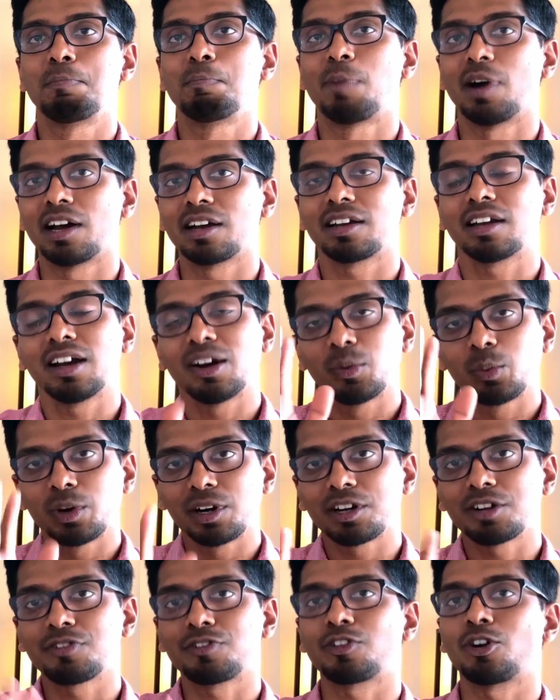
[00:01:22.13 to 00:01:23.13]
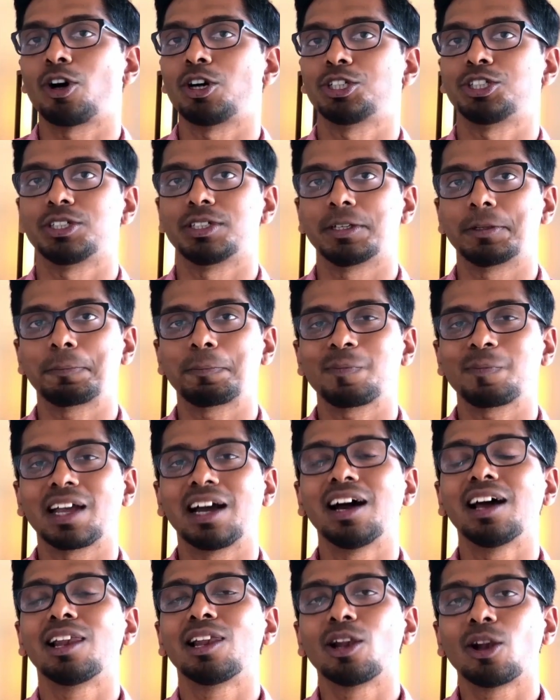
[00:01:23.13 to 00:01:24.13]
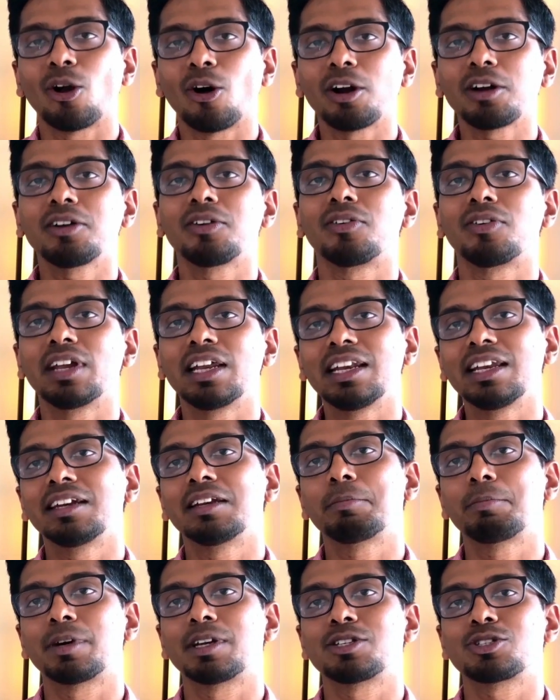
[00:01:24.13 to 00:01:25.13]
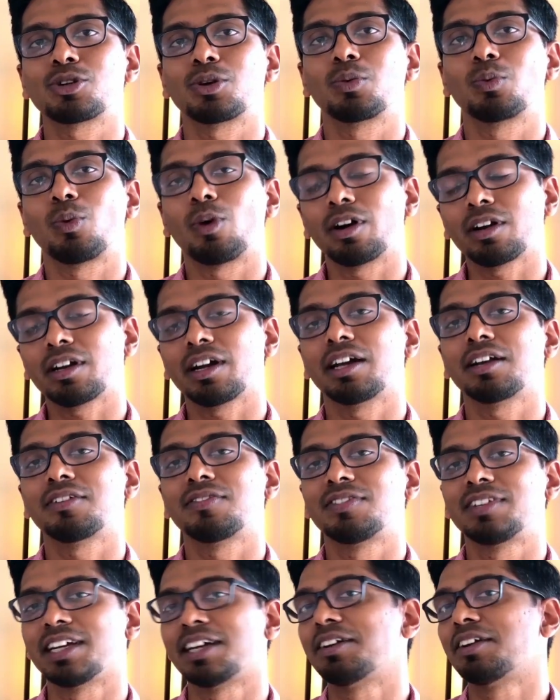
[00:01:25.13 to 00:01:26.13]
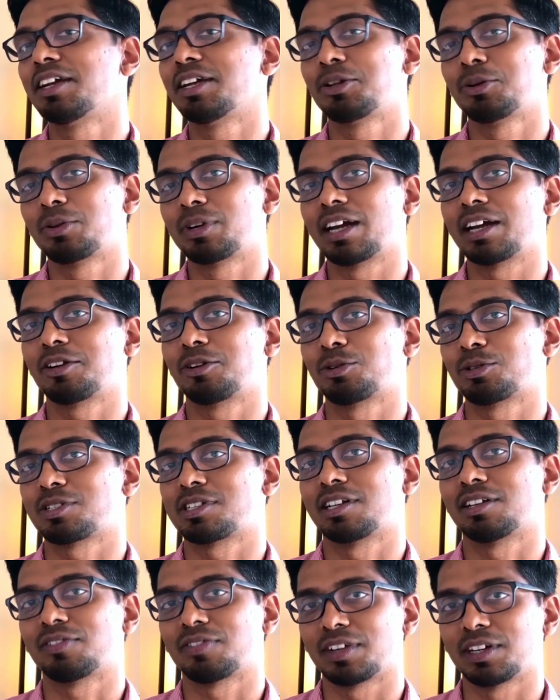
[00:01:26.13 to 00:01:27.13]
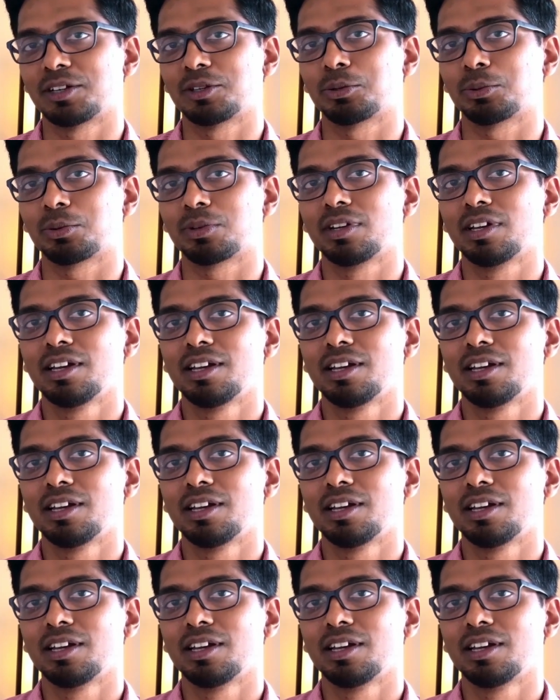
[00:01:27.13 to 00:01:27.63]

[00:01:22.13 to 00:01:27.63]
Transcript: But a word of caution, a lot really depends on what kind of degree you get yourself into.